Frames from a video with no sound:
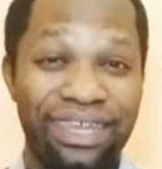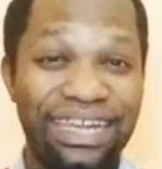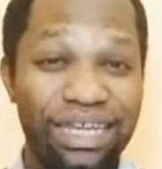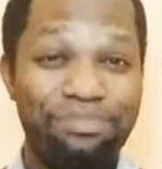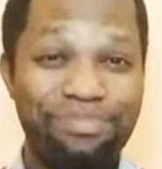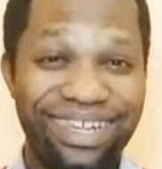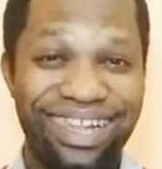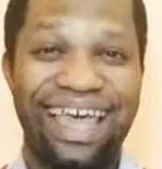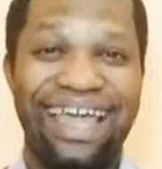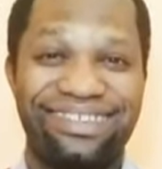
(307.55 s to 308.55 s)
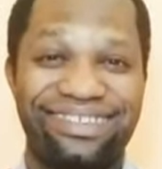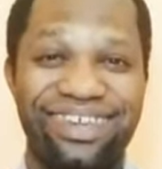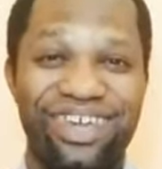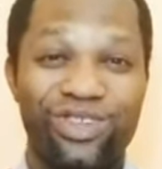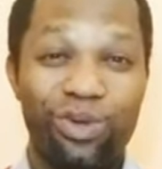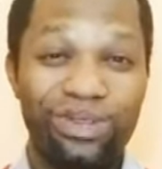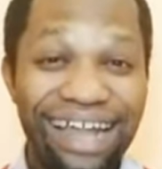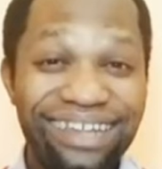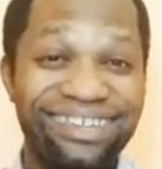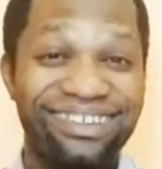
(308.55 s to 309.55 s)
in the Midlands, so
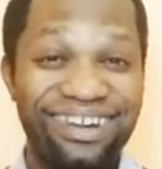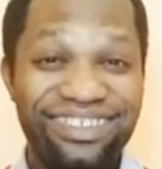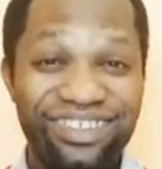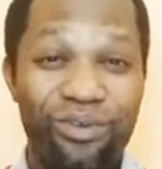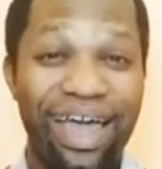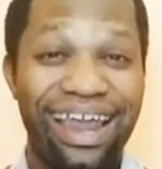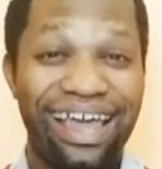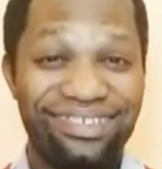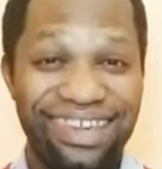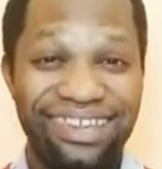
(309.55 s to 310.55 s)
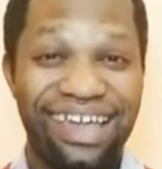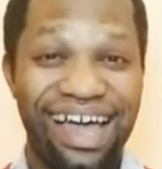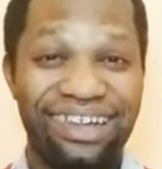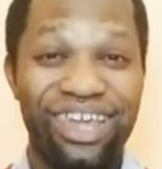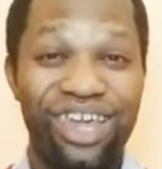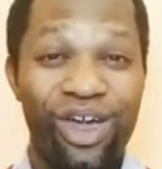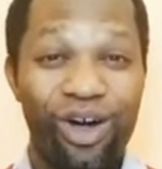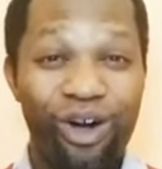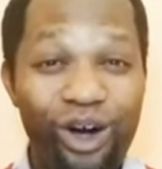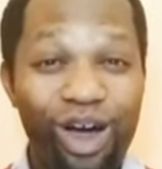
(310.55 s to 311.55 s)
that is the reason why they are saying that
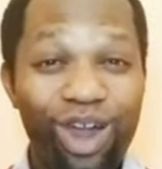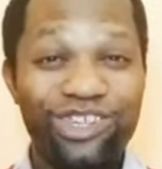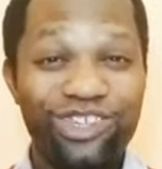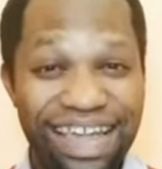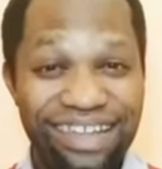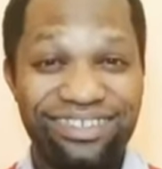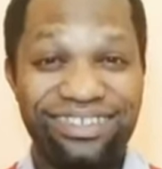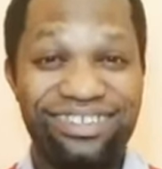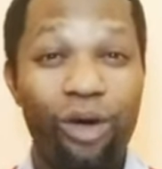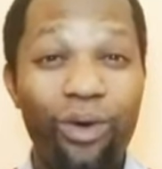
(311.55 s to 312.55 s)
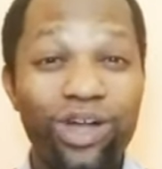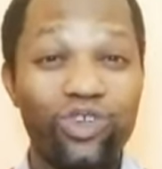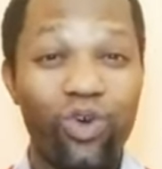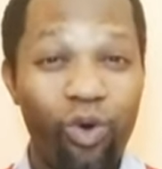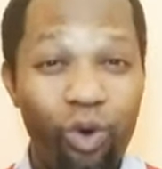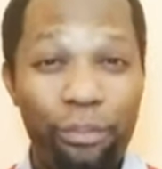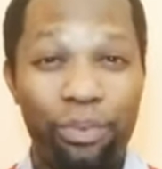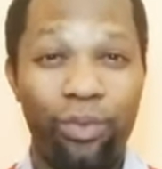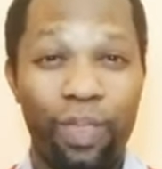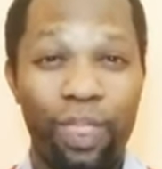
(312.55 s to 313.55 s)
all churches that want to
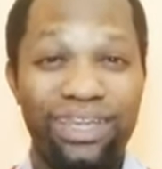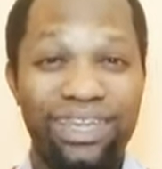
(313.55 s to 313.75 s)
open,